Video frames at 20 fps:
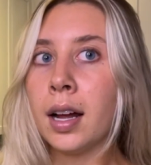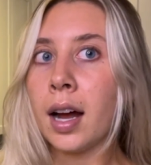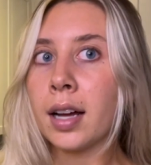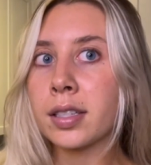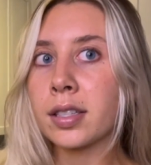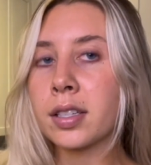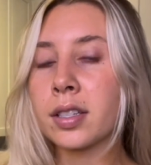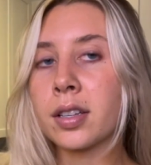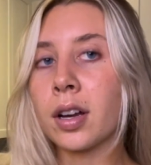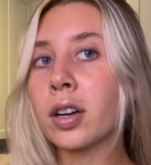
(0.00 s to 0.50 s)

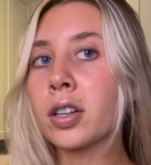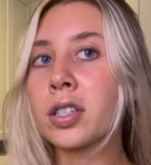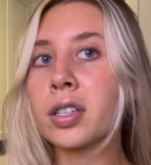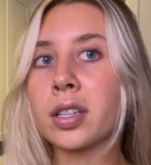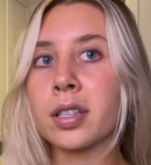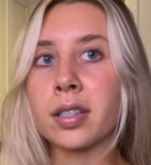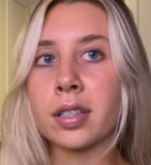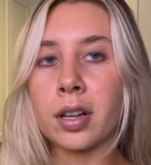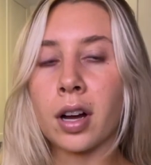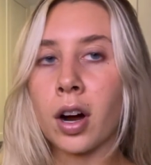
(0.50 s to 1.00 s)

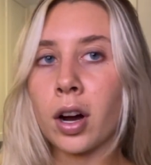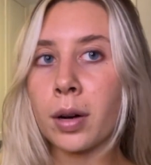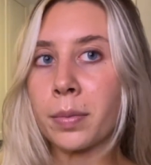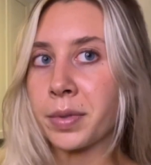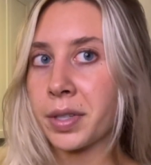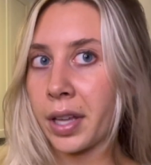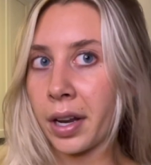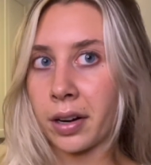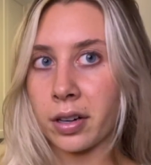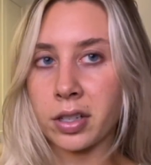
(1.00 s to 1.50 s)
starches,
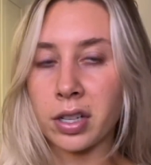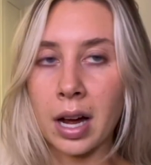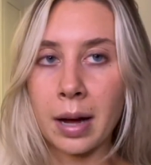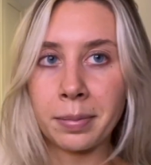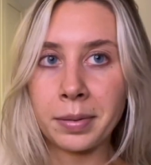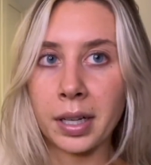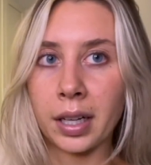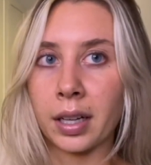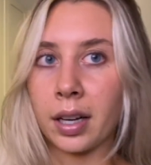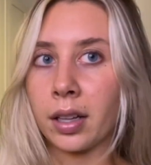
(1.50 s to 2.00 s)
carbs that are
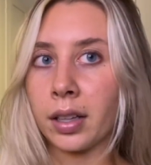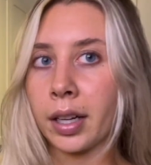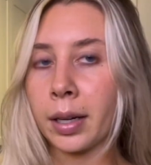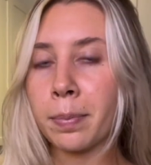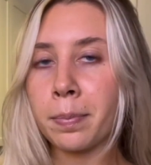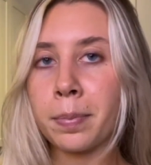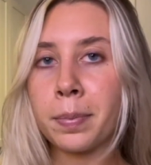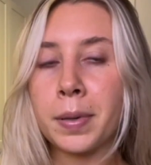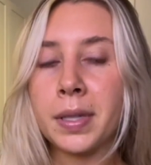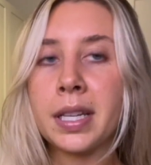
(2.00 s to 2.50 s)
chopped and cut,
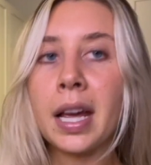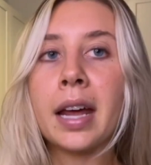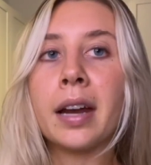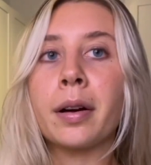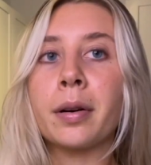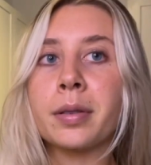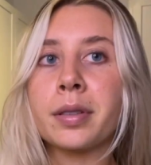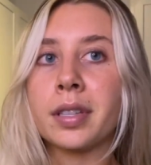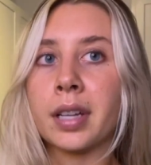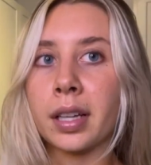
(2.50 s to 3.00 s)
like potatoes.